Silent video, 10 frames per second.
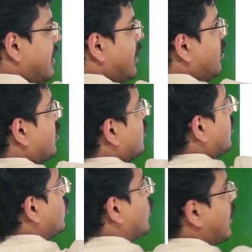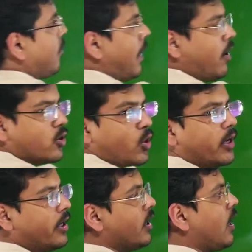done. You can apply on
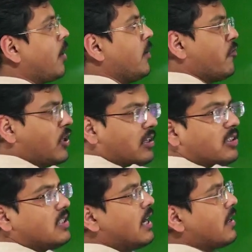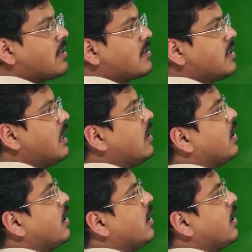Join Indian Army for TGC and SSC.